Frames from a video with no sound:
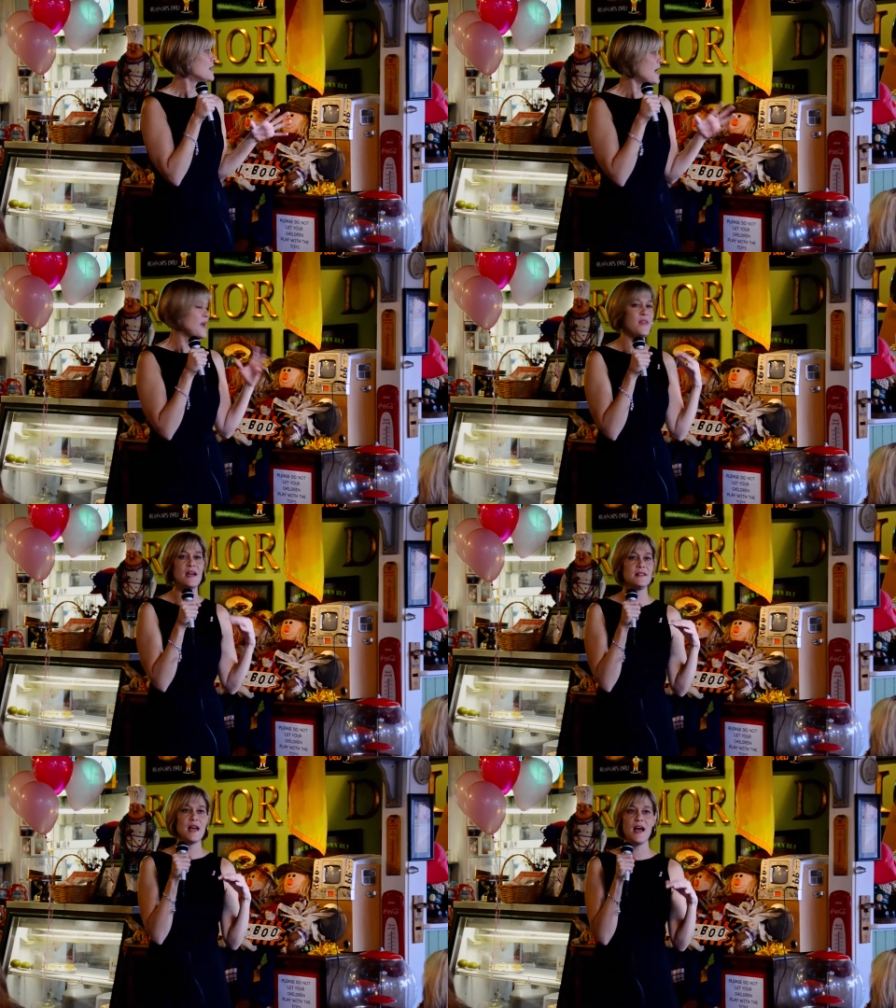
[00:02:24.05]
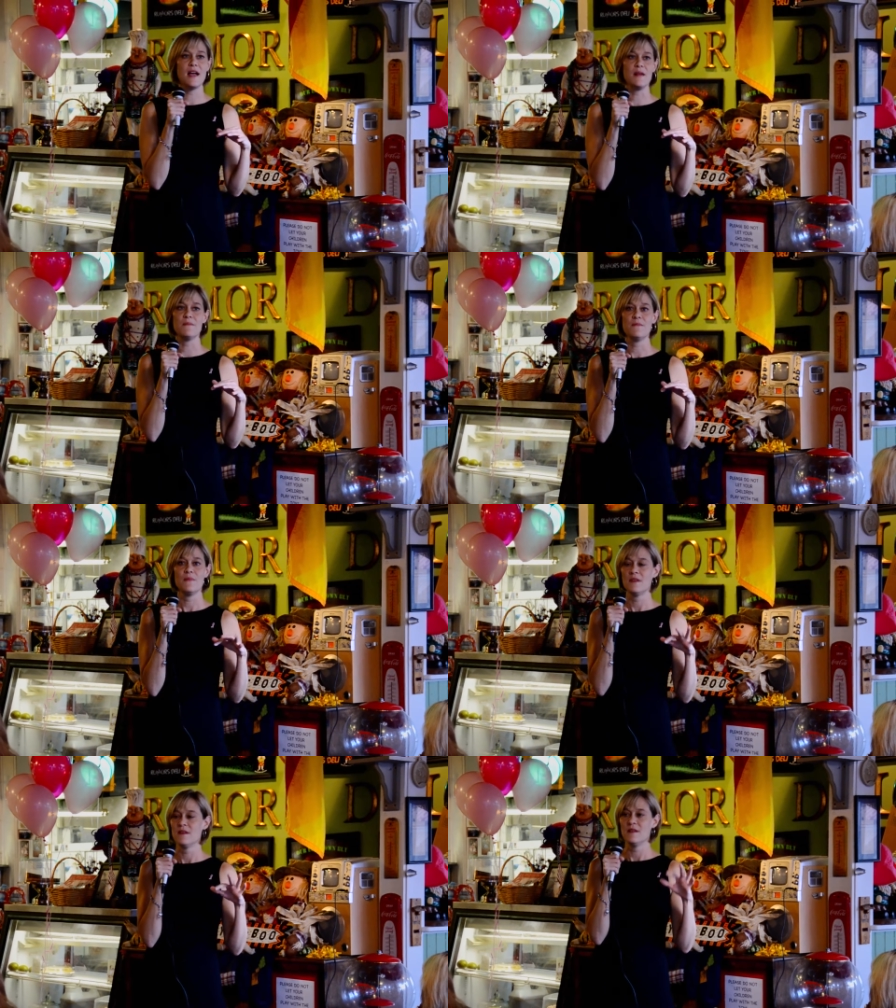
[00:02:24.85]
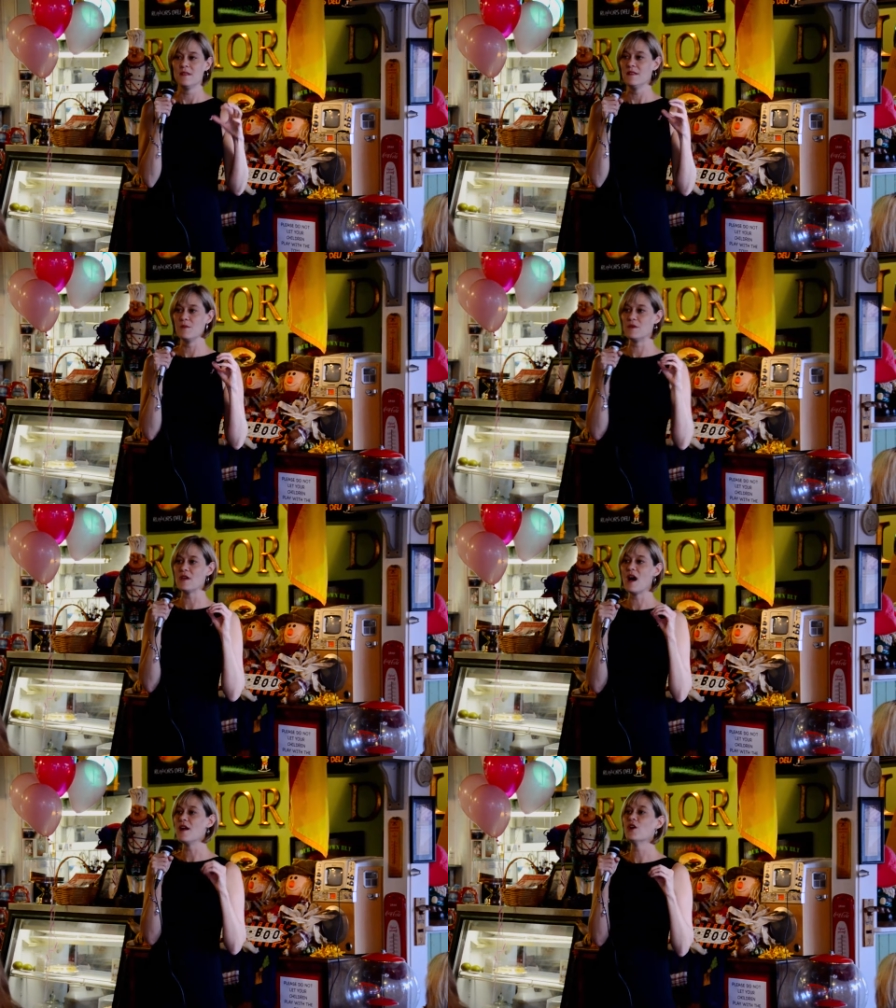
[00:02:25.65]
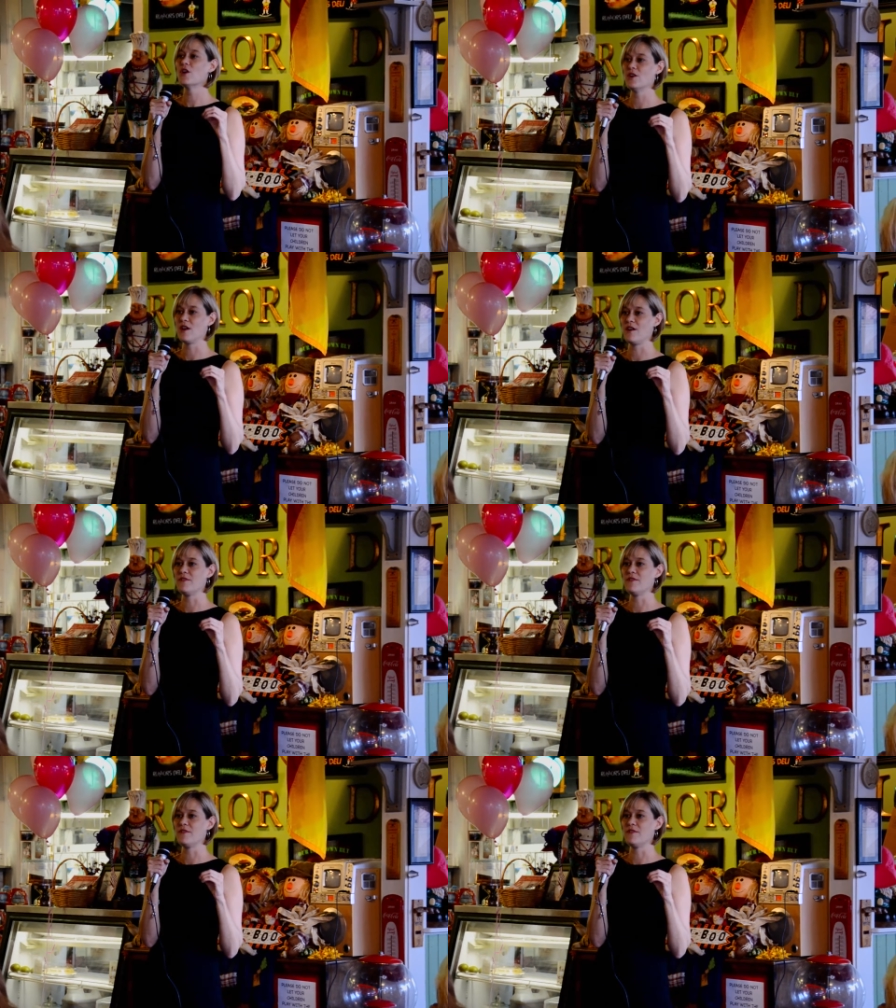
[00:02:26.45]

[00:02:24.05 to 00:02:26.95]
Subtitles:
At that time, it was unheard of.